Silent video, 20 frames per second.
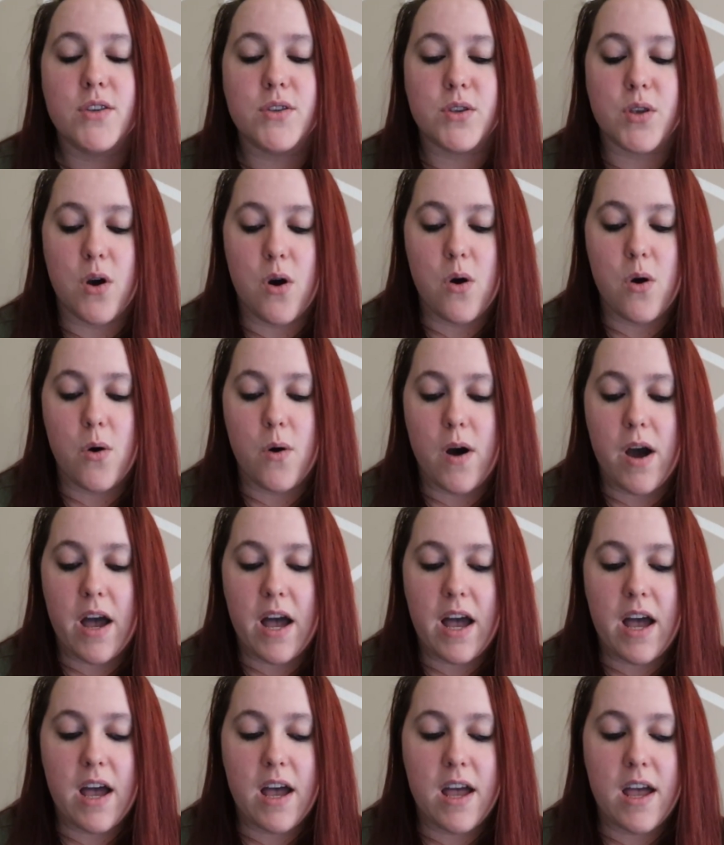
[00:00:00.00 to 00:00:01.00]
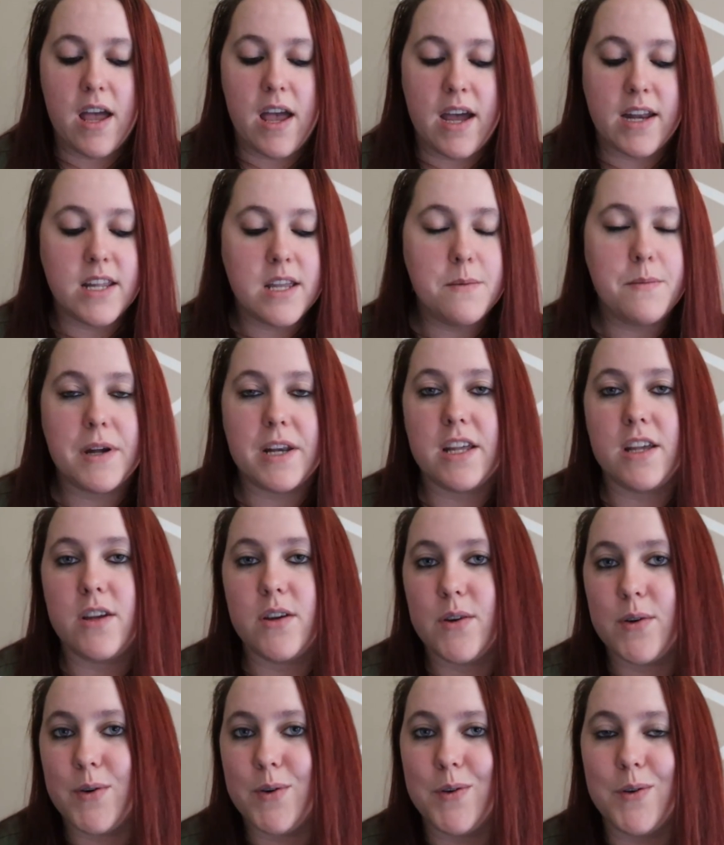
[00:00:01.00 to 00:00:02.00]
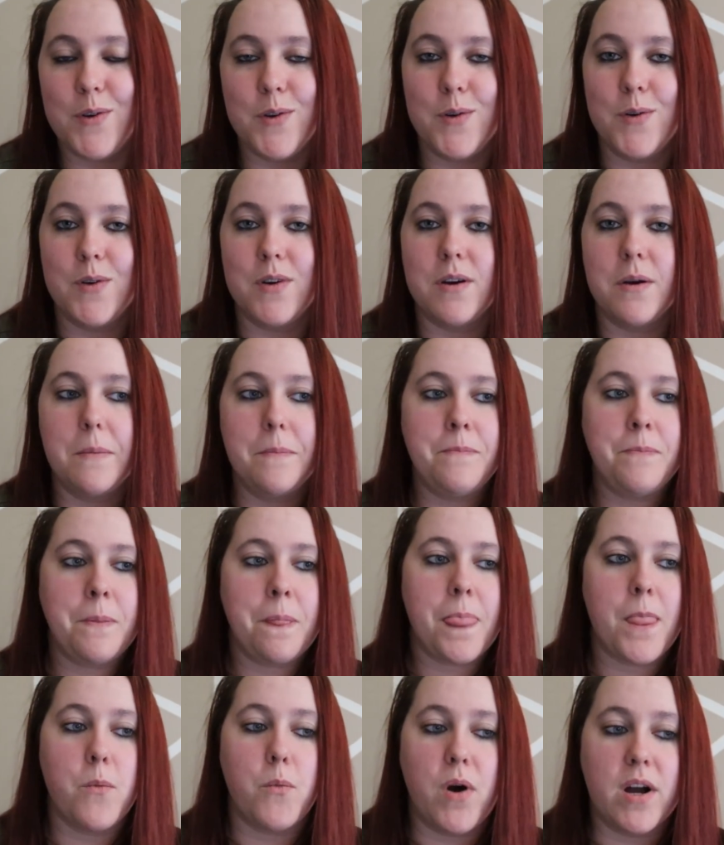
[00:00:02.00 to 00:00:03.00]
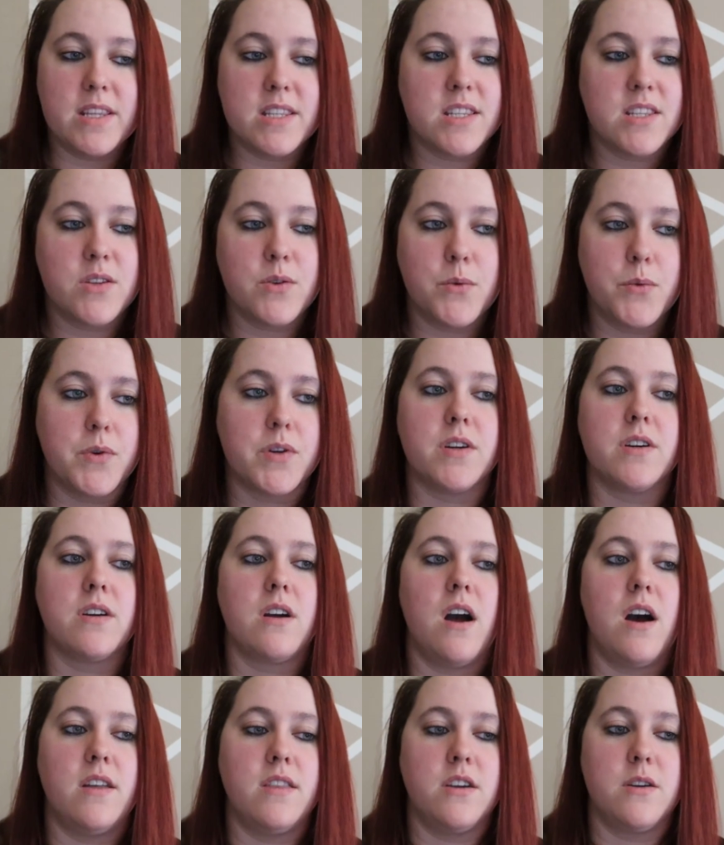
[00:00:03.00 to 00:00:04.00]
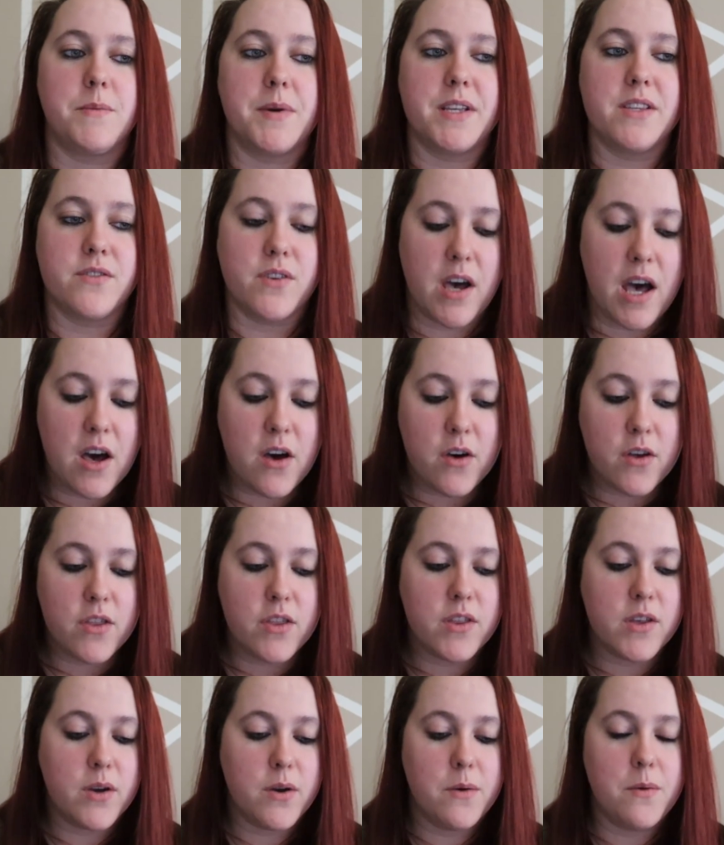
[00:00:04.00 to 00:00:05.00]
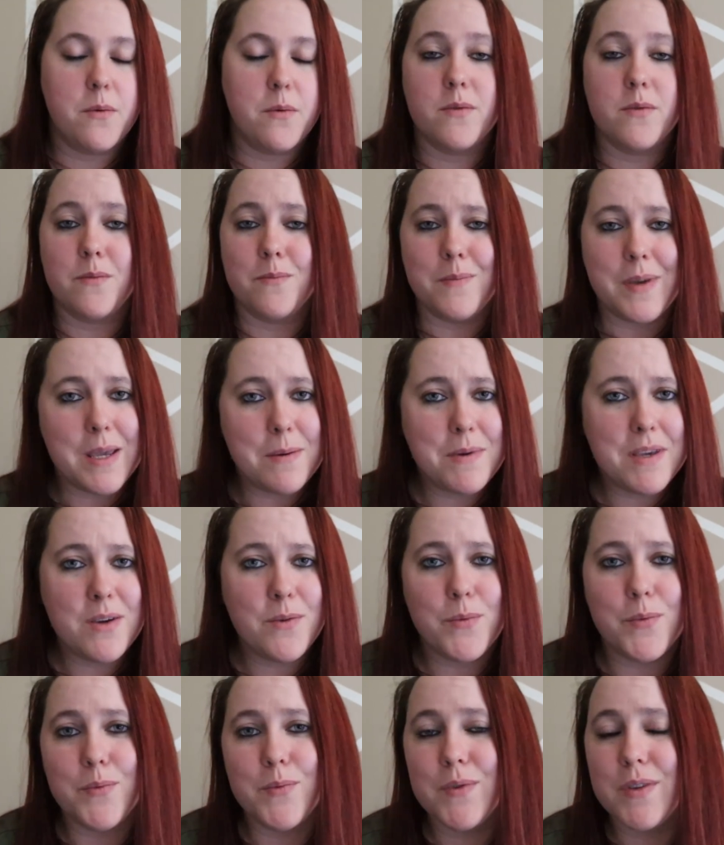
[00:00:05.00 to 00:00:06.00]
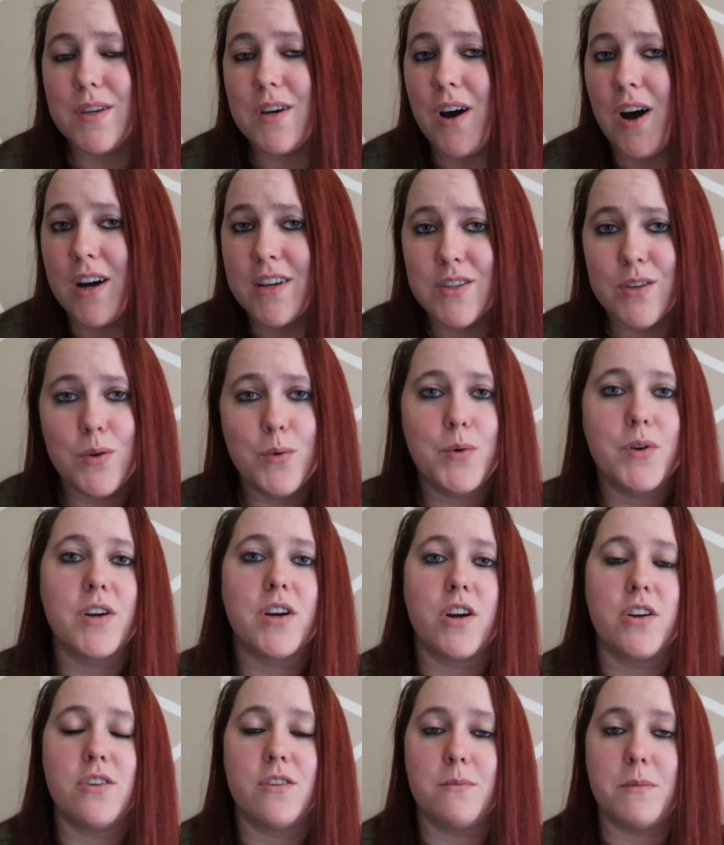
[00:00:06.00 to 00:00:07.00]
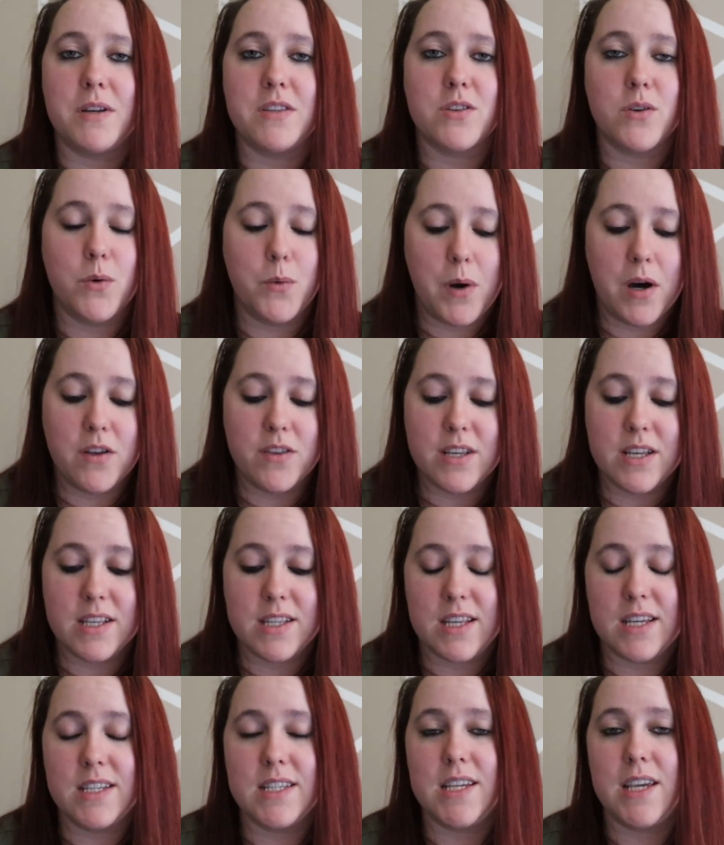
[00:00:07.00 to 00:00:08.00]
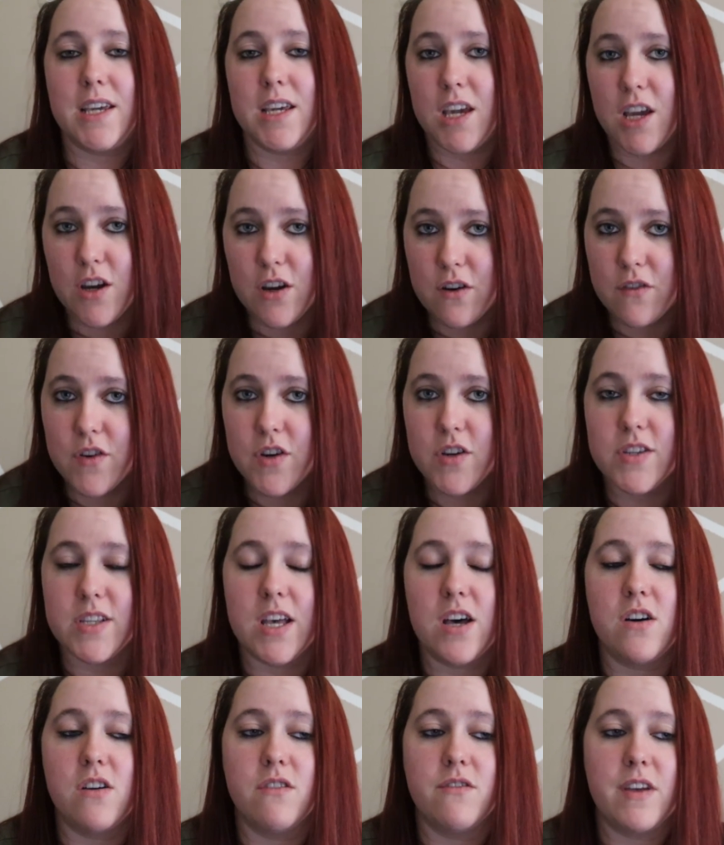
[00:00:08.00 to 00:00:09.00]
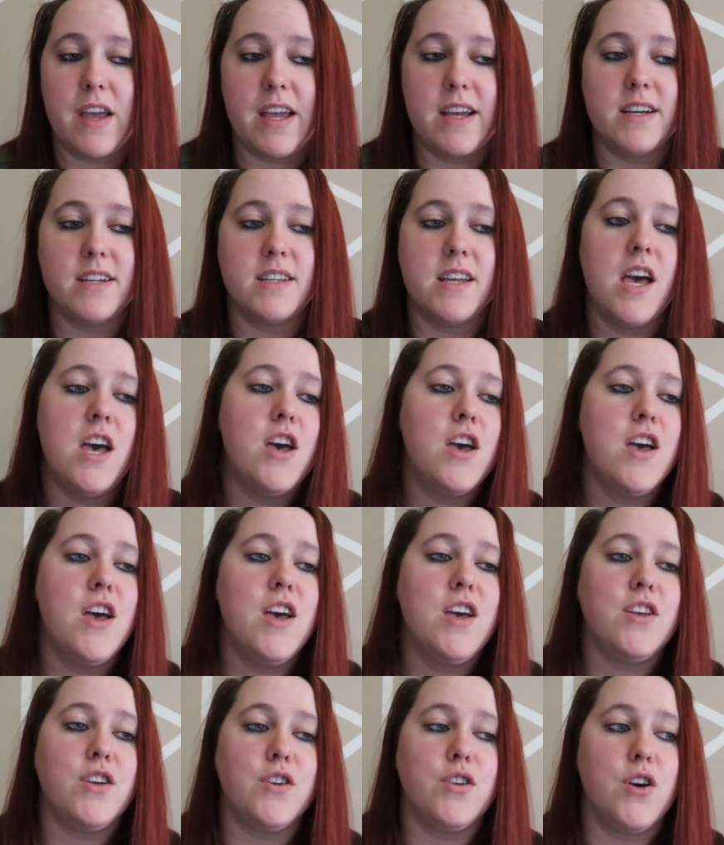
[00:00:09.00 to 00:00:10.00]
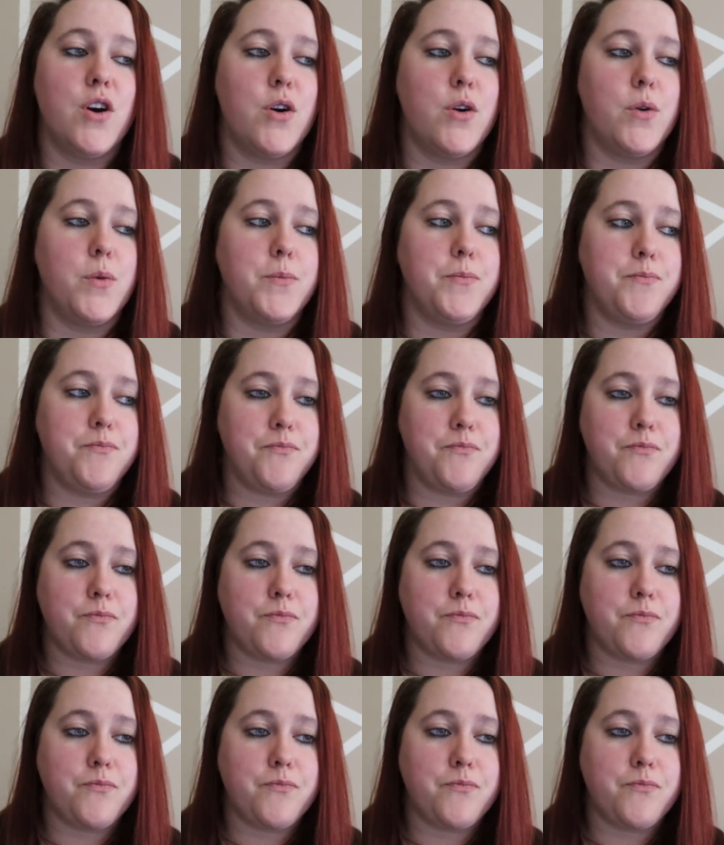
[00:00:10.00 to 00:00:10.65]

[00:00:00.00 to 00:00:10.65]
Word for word: So, anybody who wants to work on their mental health, maybe also work on your mental wellness and take care of yourself and, you know,